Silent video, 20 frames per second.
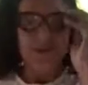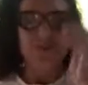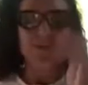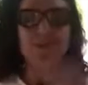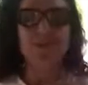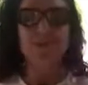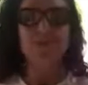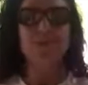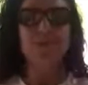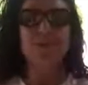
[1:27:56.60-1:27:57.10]

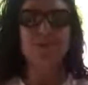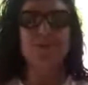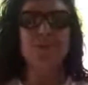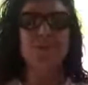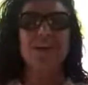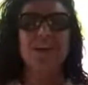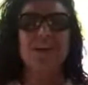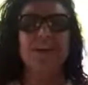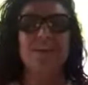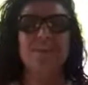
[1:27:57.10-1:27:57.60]
you may
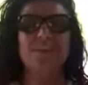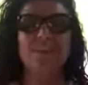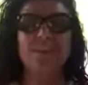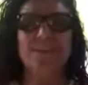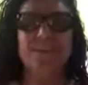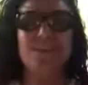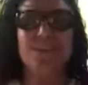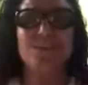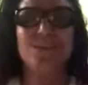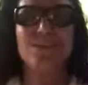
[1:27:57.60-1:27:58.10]
very,
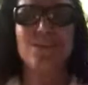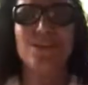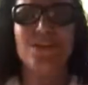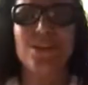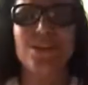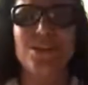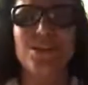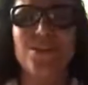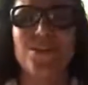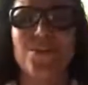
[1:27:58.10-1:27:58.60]
very
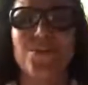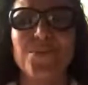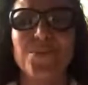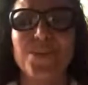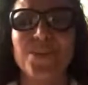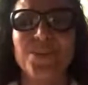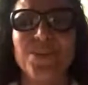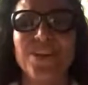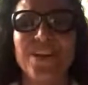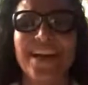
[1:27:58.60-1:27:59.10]
slowly
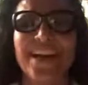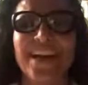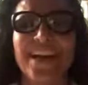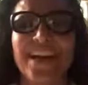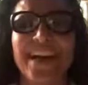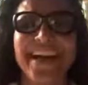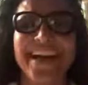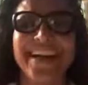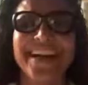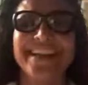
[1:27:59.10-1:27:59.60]
open your
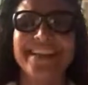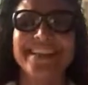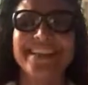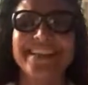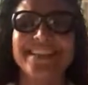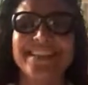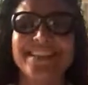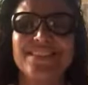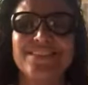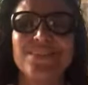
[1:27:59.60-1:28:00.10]

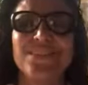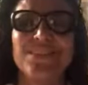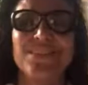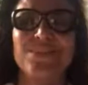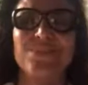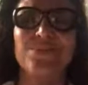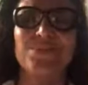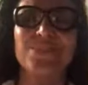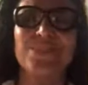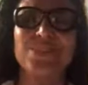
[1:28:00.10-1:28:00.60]
eyes with a
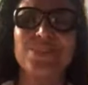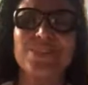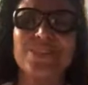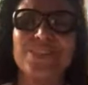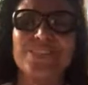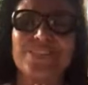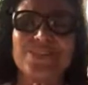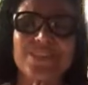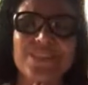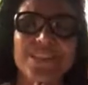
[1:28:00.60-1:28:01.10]

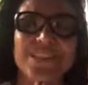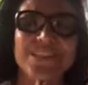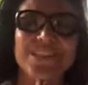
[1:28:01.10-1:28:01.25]
beautiful